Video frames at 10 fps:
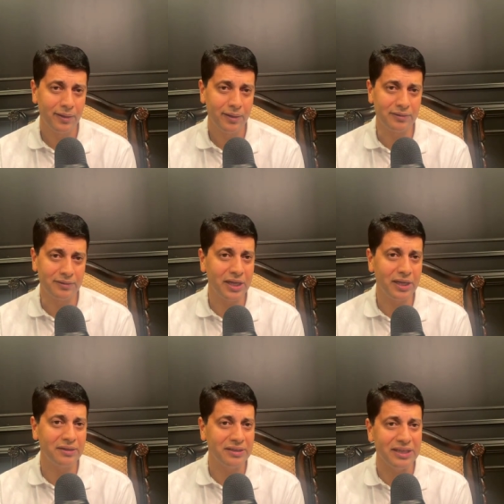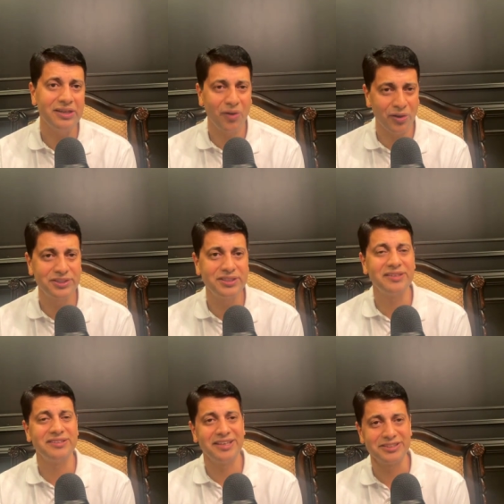They need
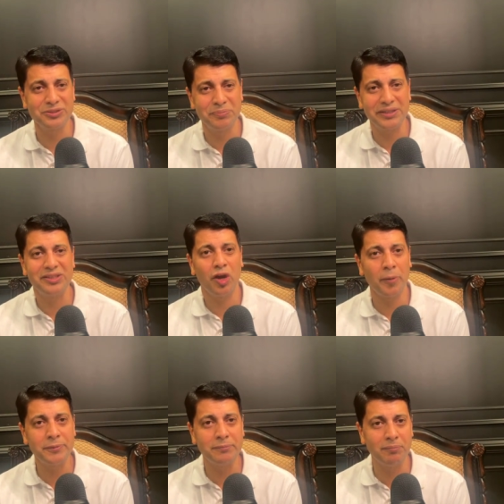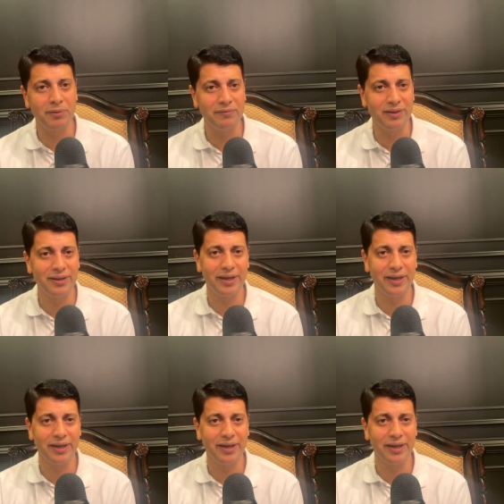oxygen, yes, but in optimum level.